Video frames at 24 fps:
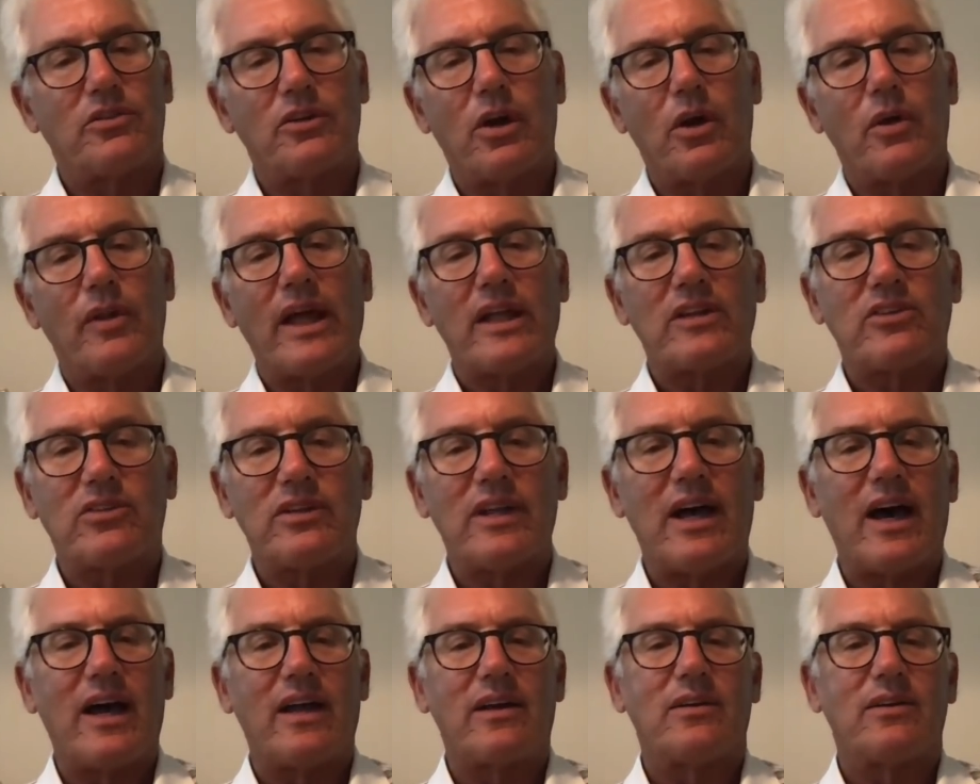No, that's
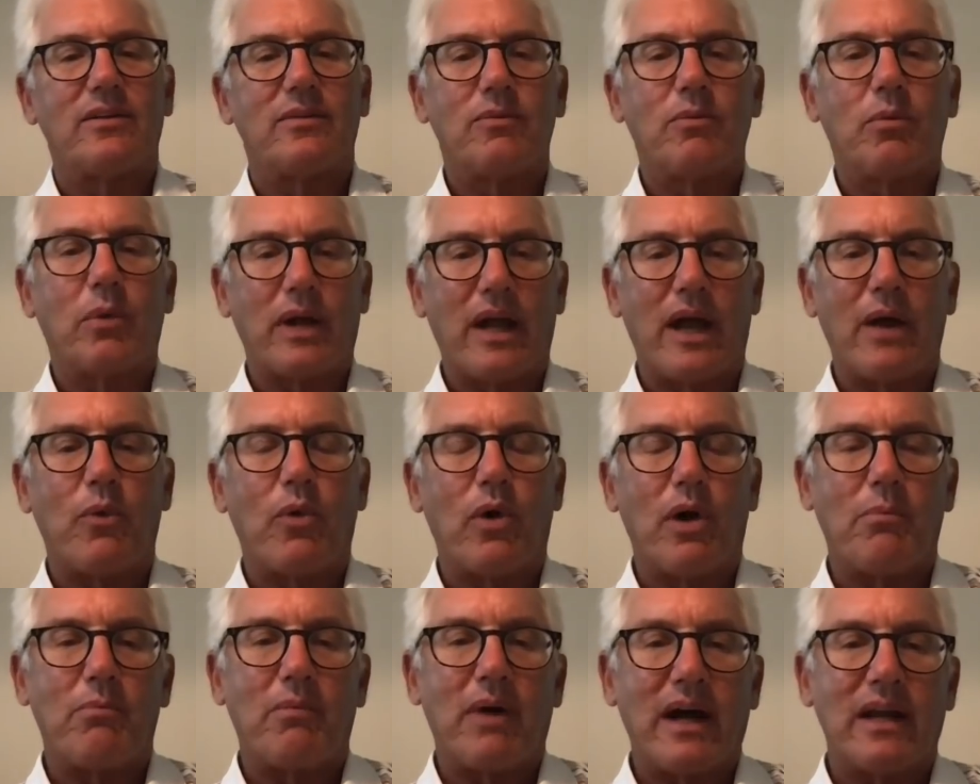not what I
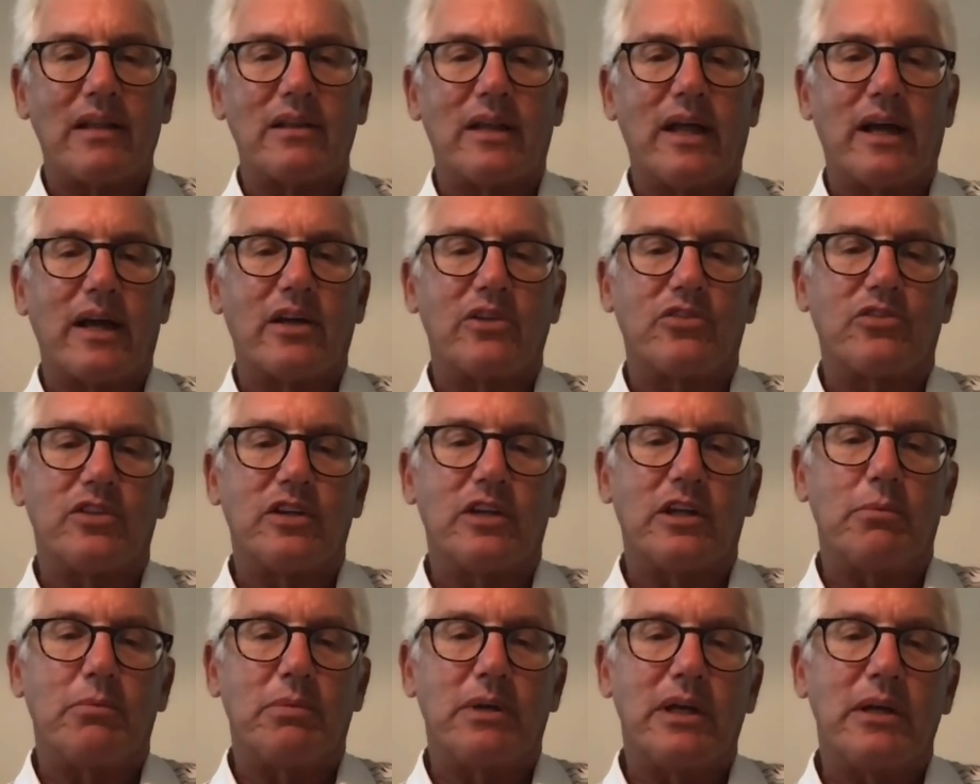want my legacy
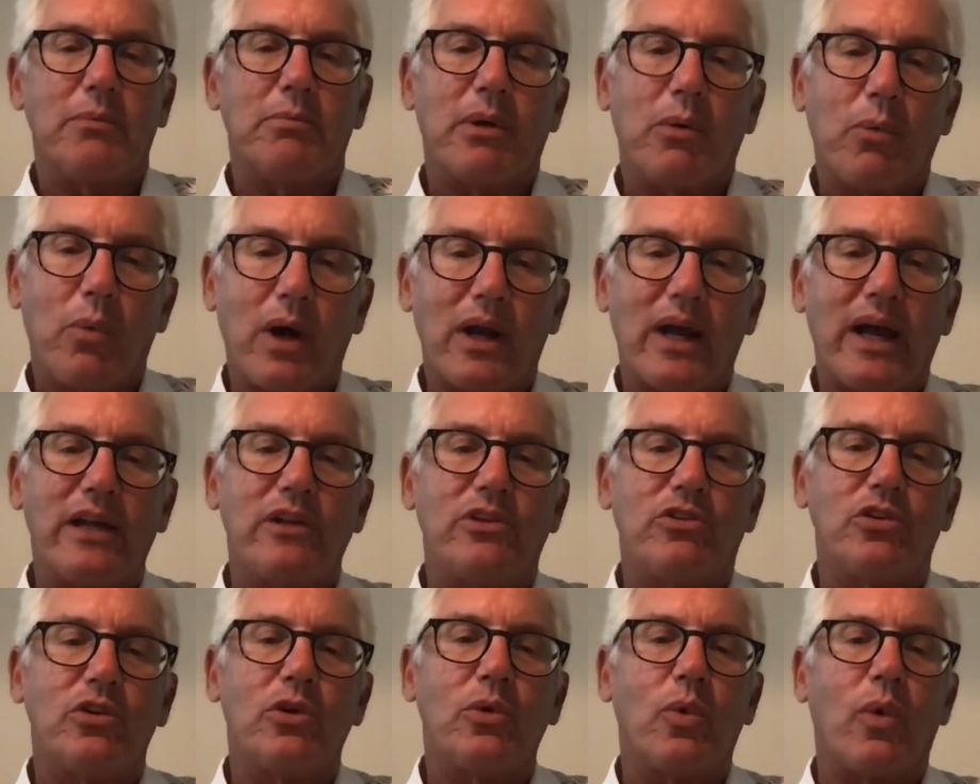to be. But what I
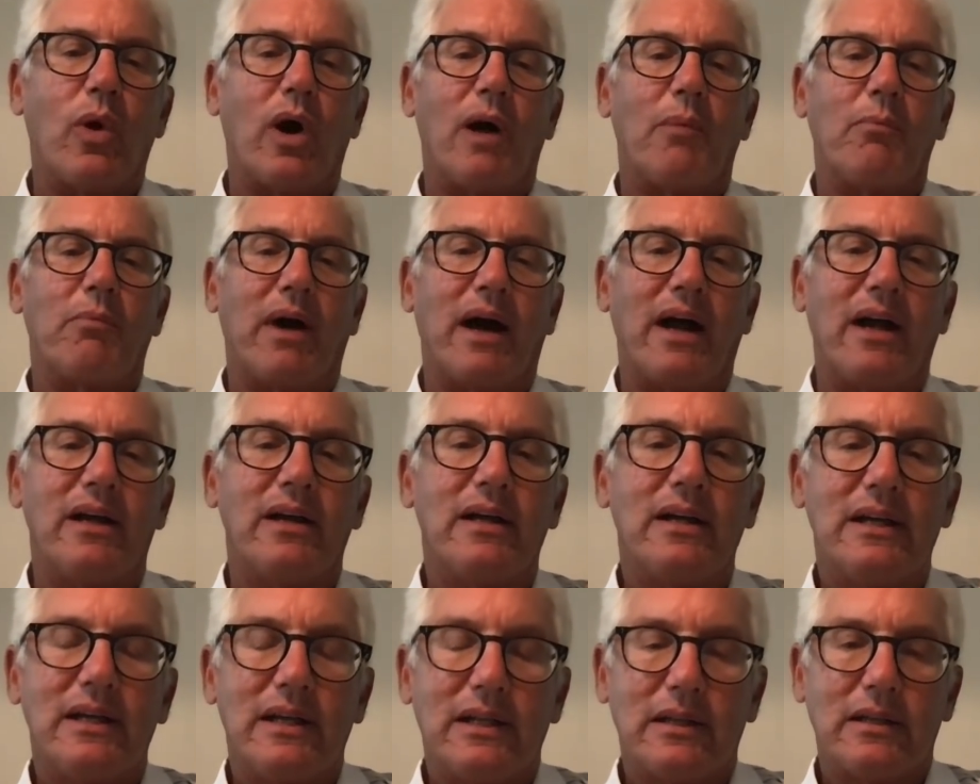do want my
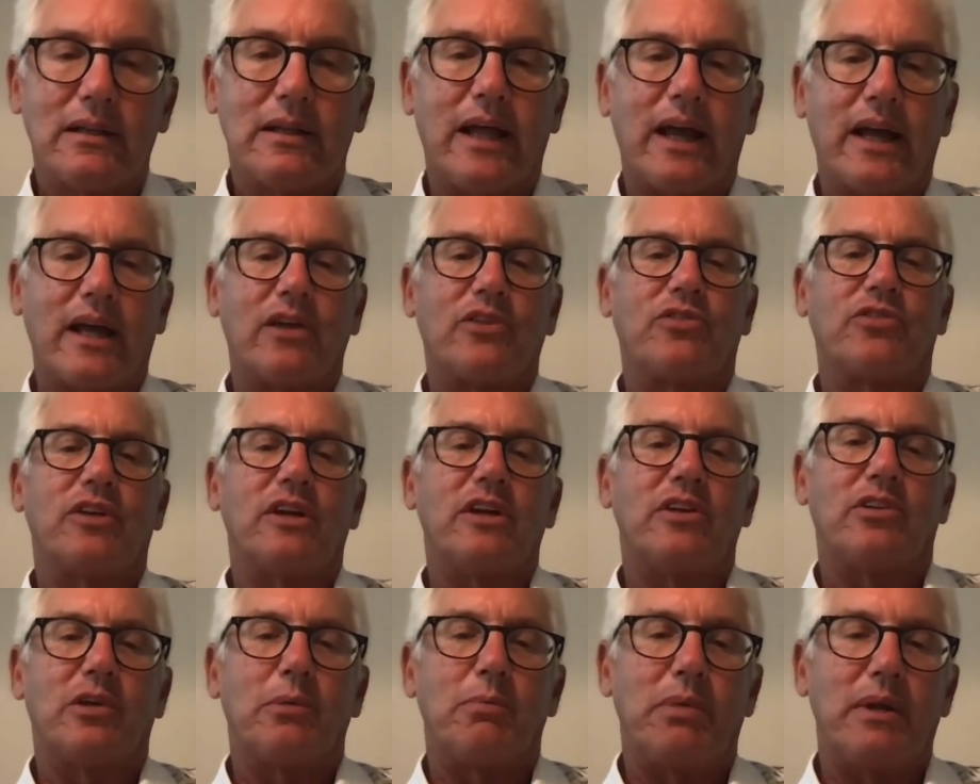
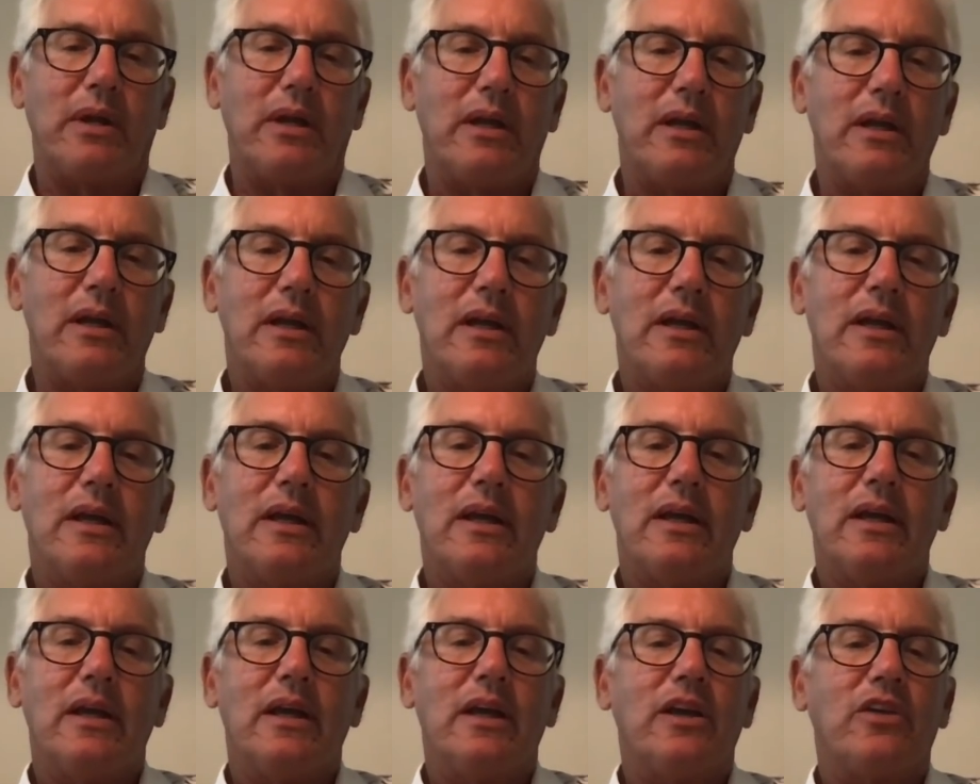legacy to be
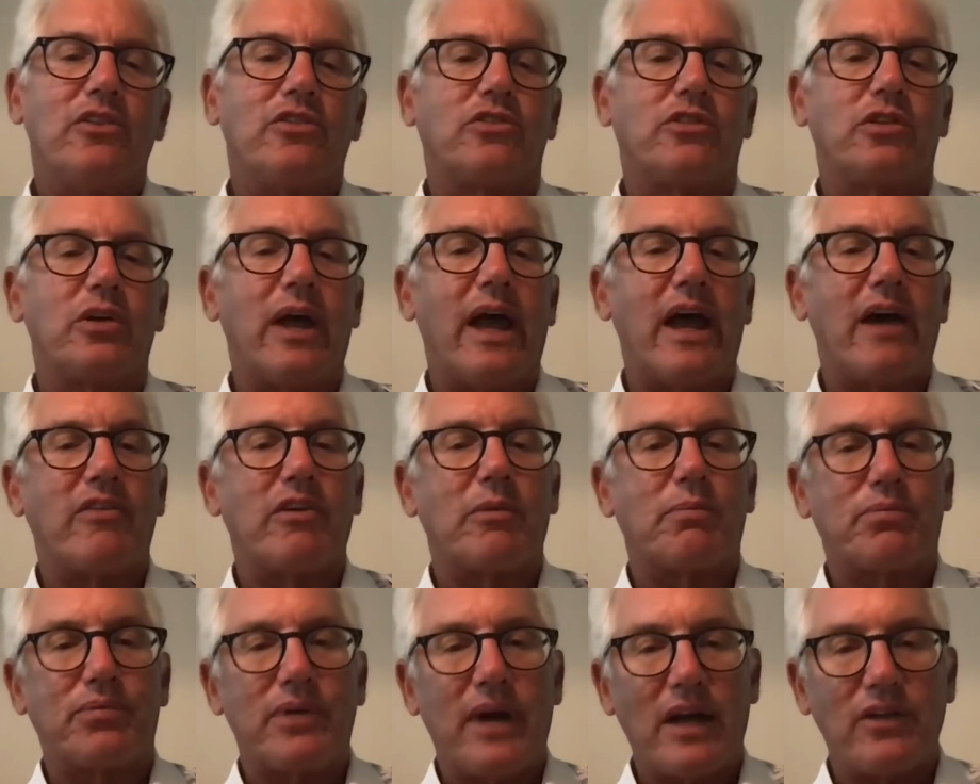is to have
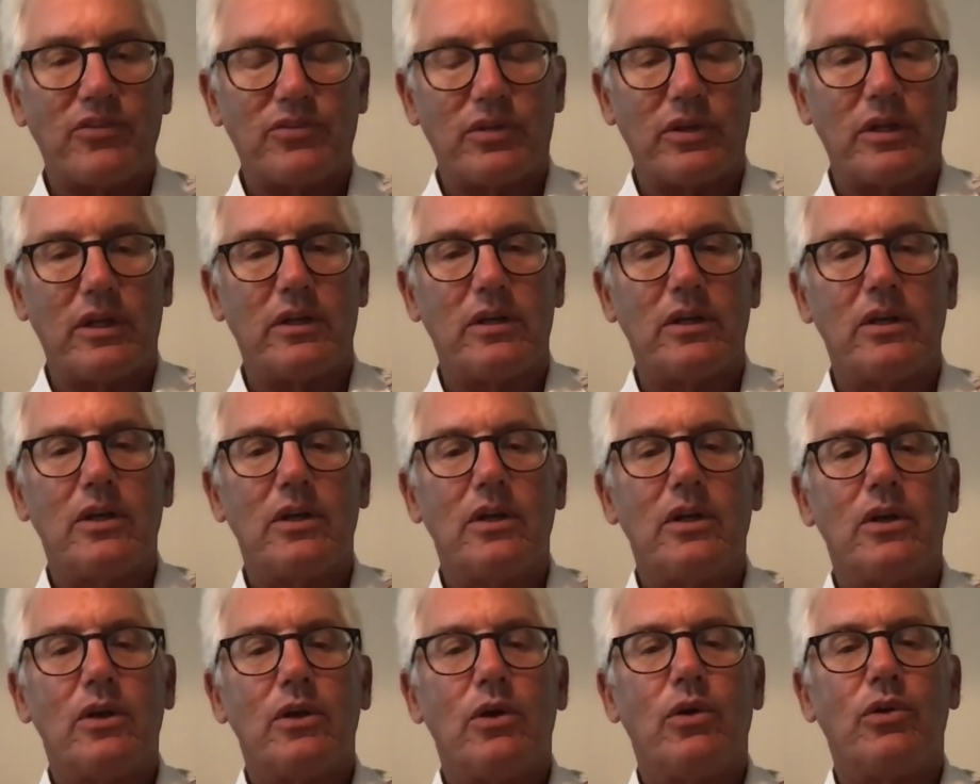a president
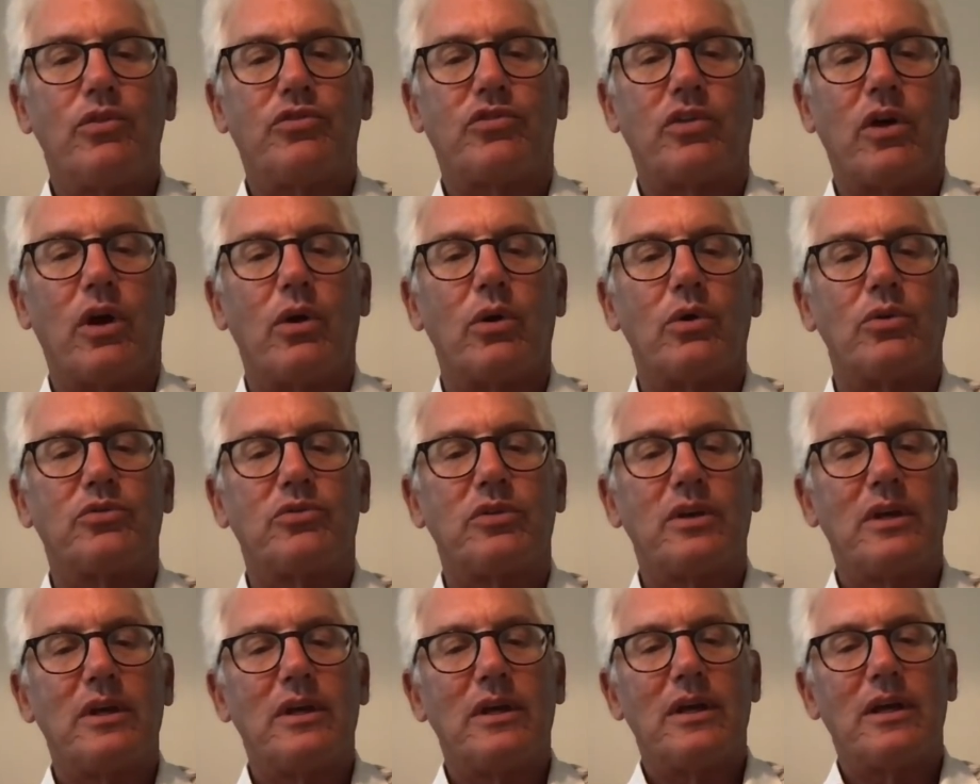who
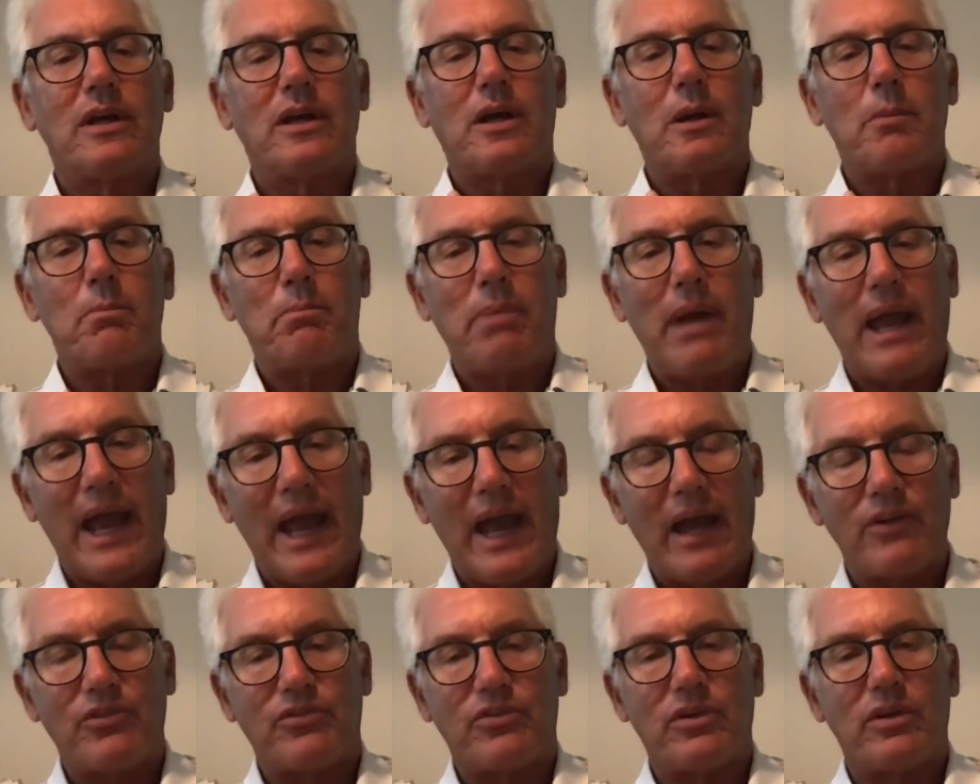shows
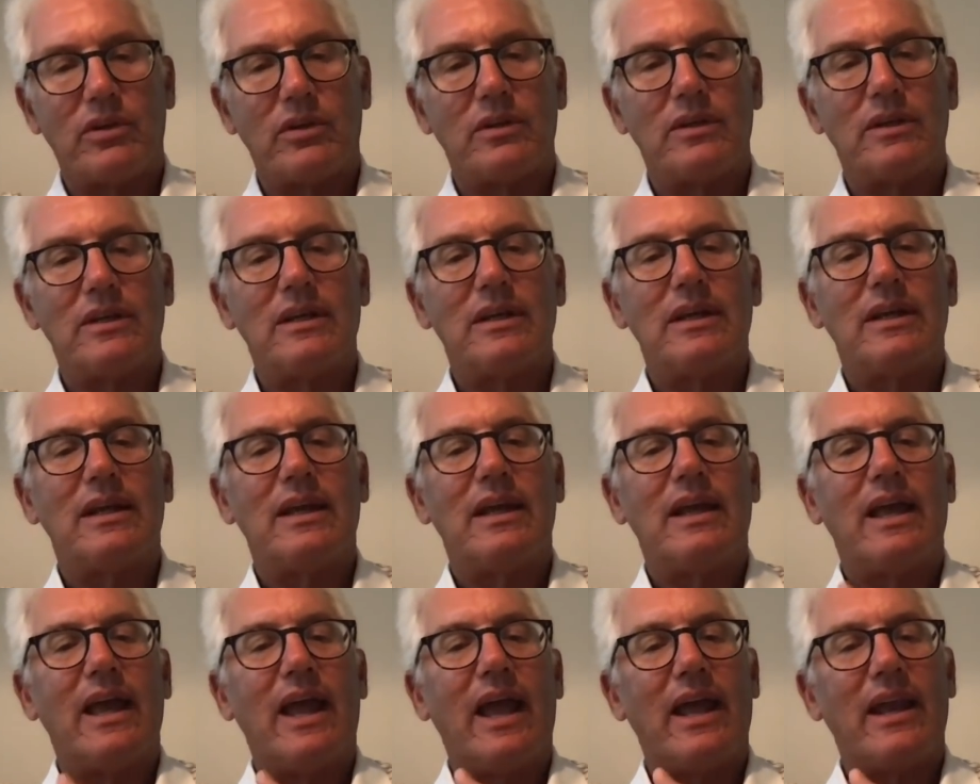compassion
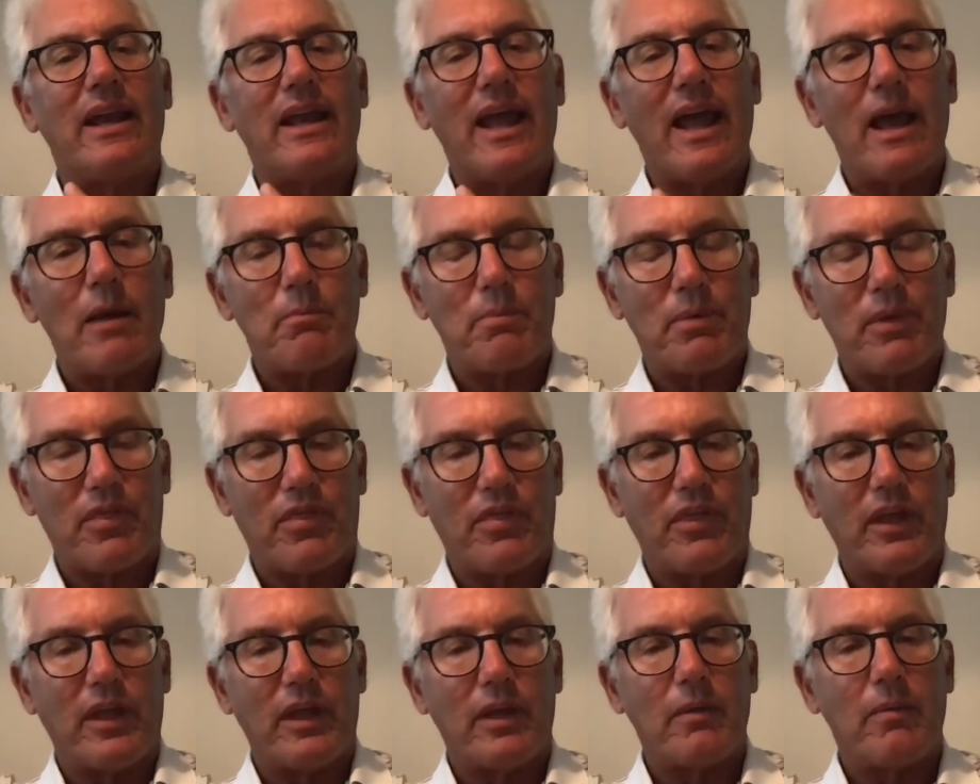and
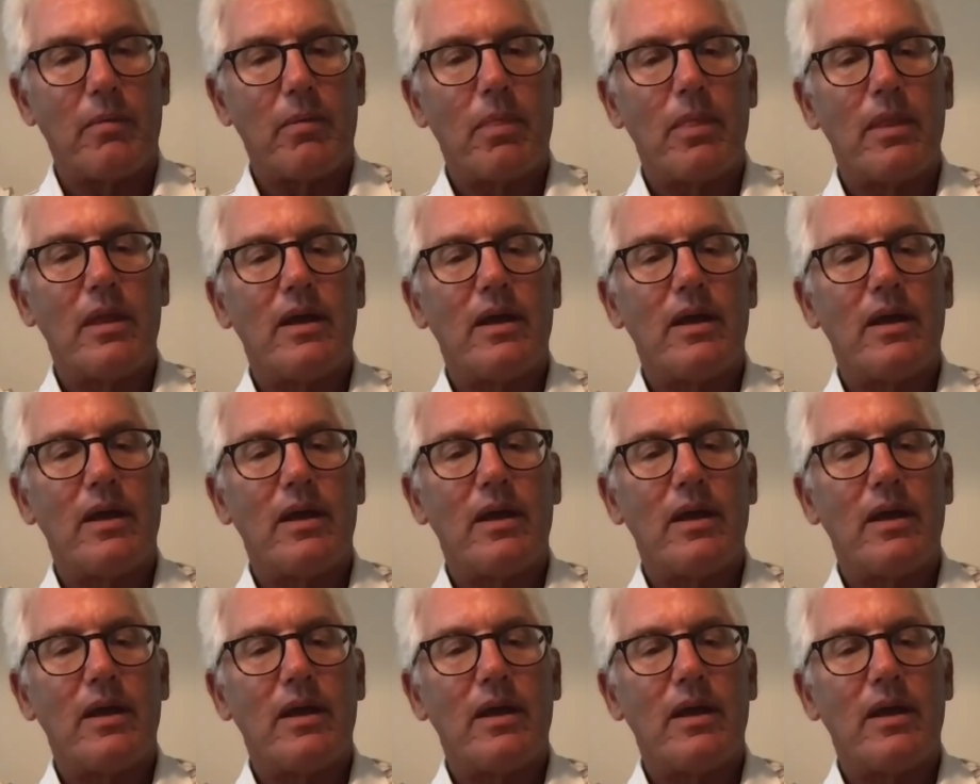empathy,